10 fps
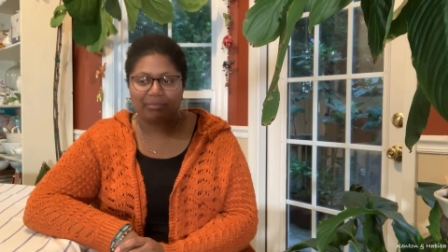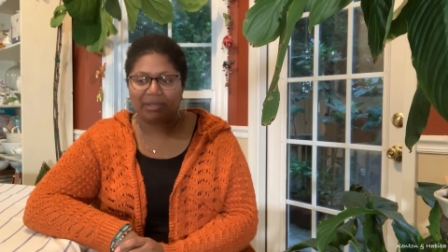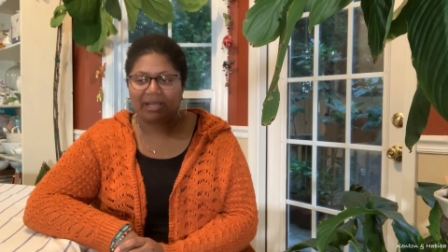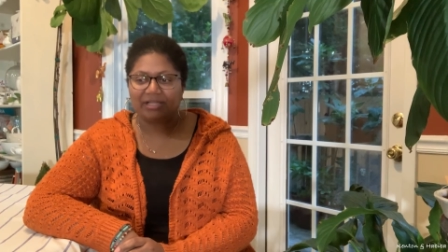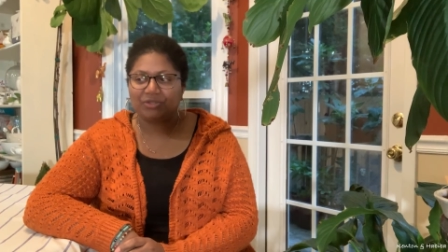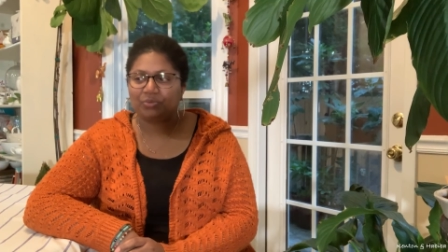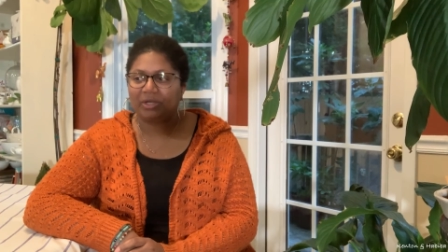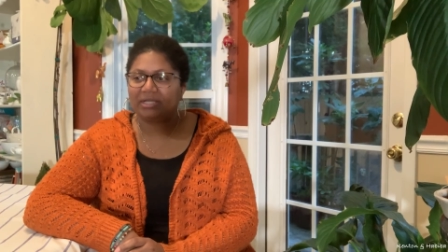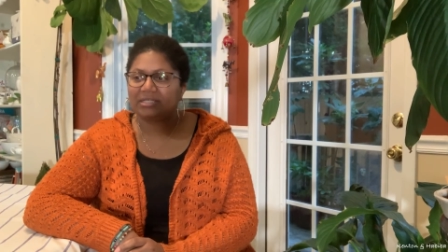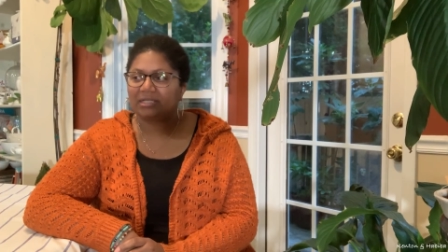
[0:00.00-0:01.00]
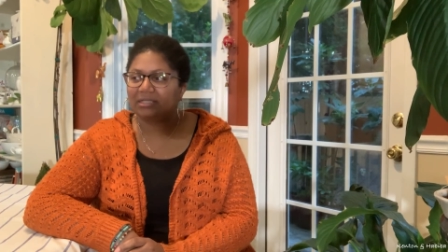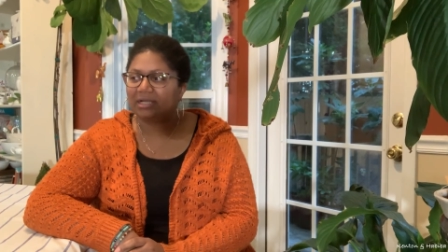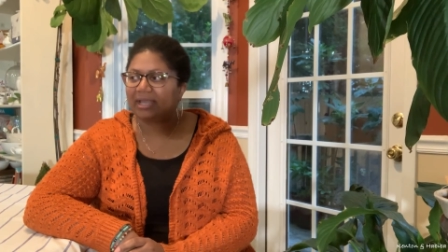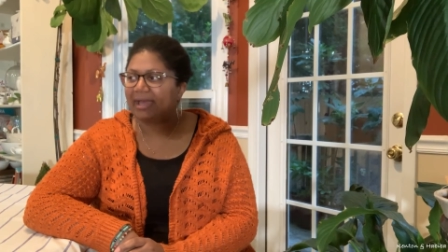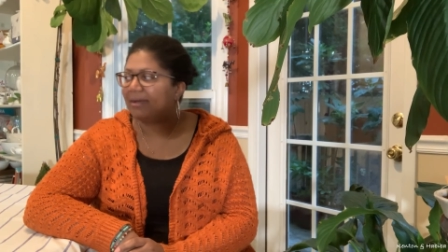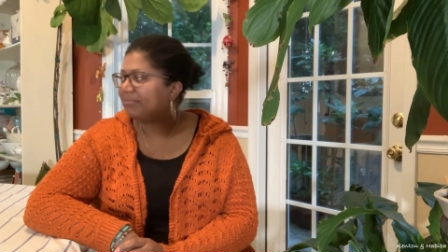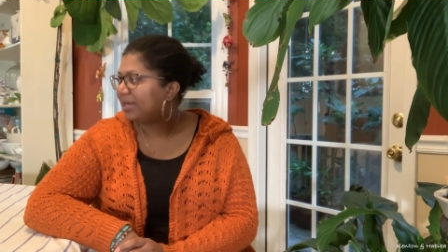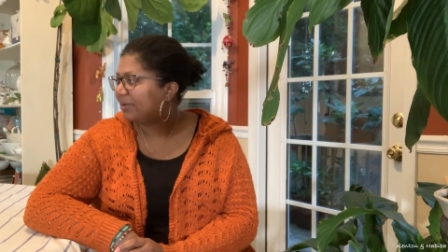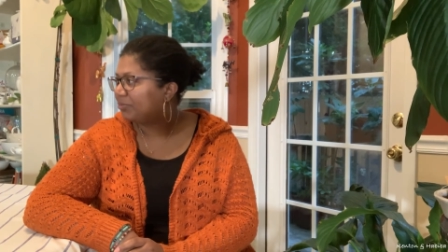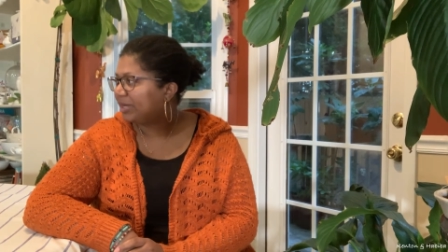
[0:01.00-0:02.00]
but I just wanted to look at
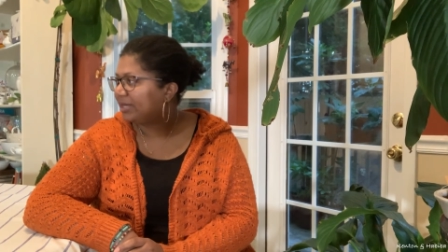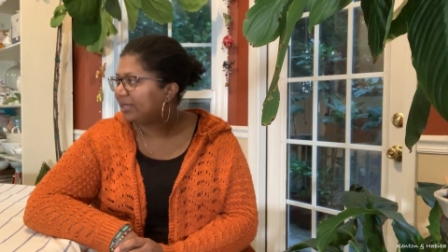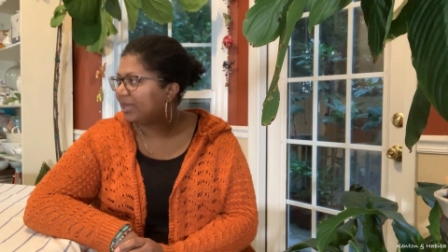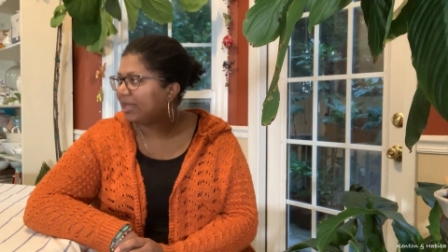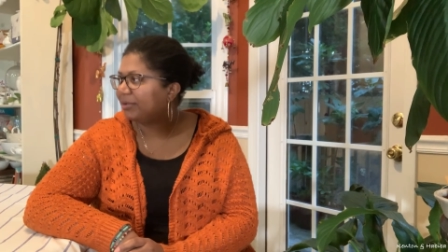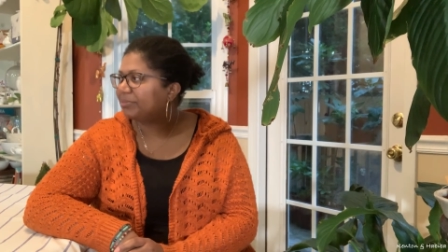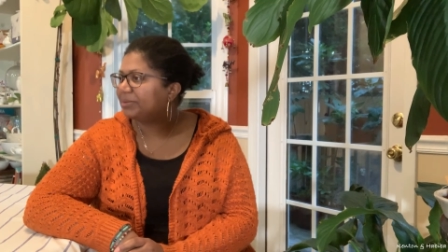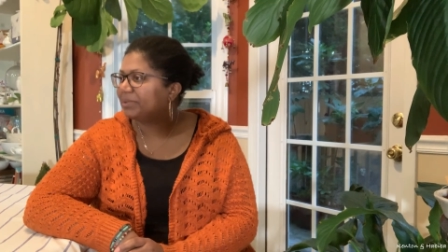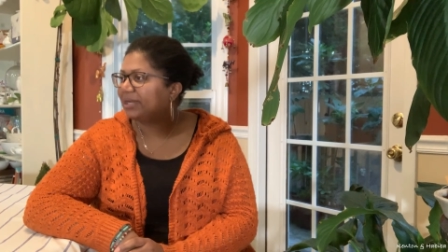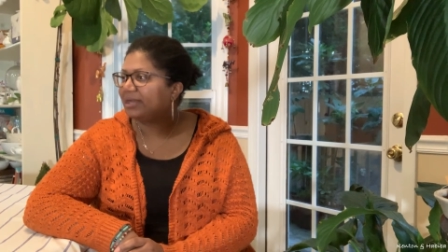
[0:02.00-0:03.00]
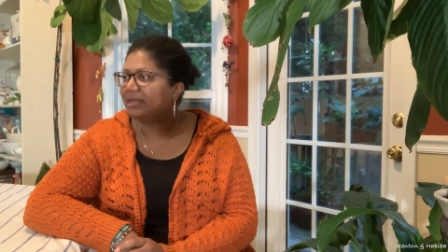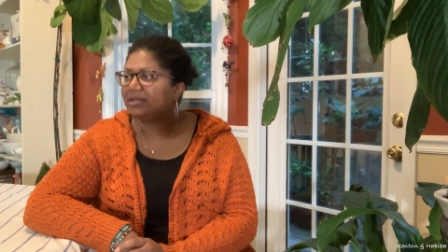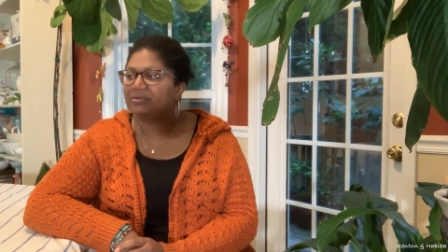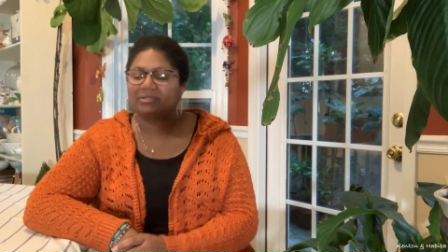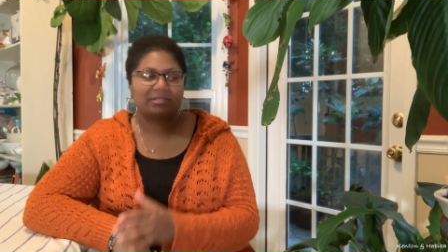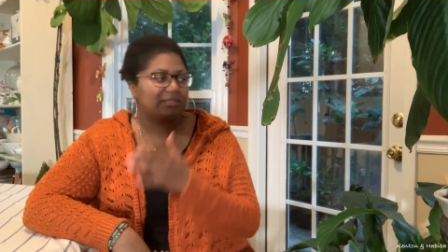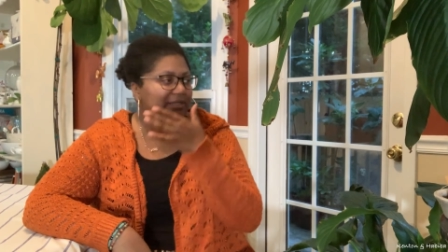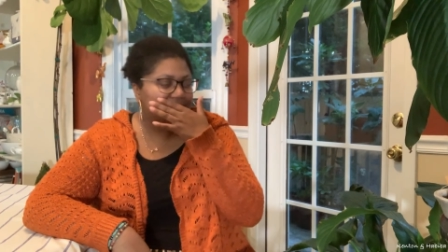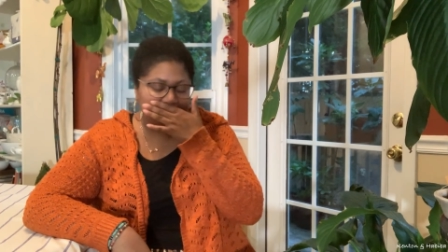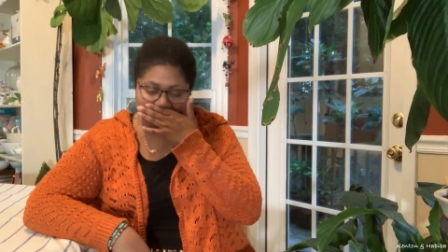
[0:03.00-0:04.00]
my wedding album and I, I don't see
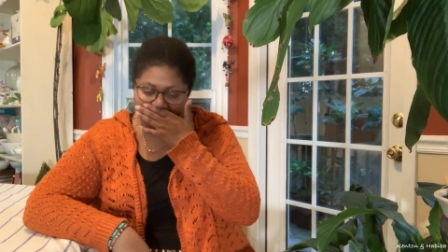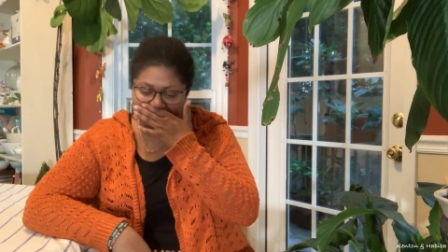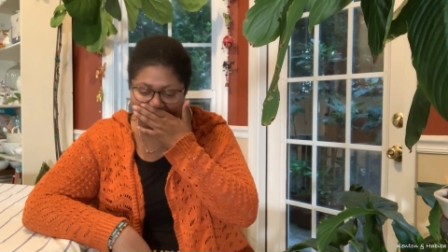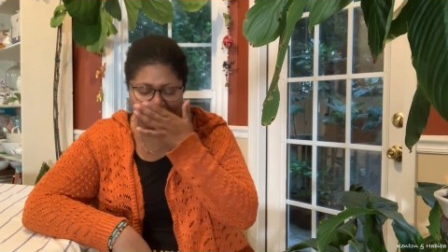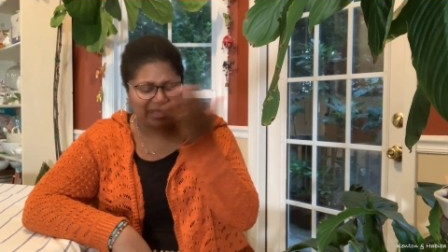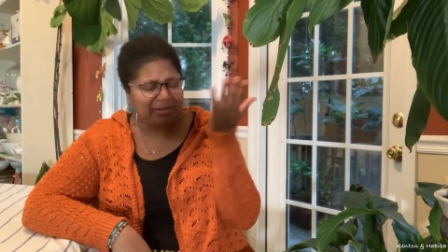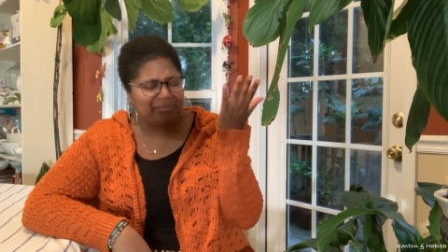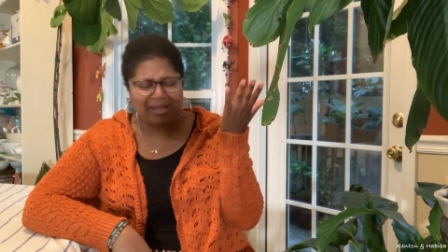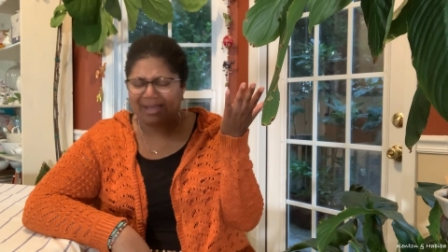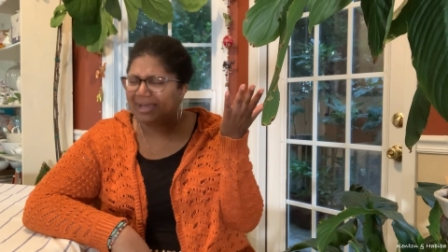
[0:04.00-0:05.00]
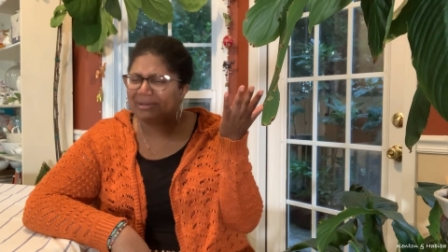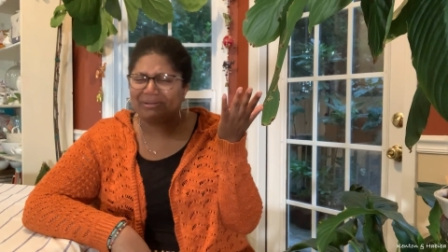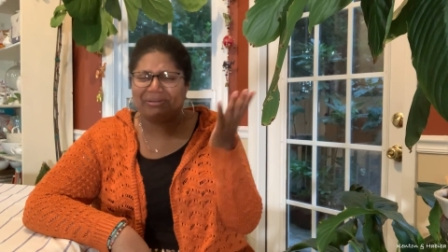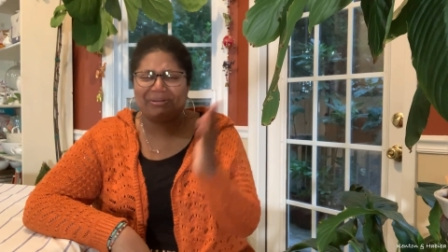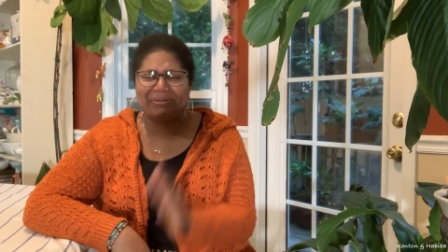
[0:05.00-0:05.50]
it. Anyway, I don't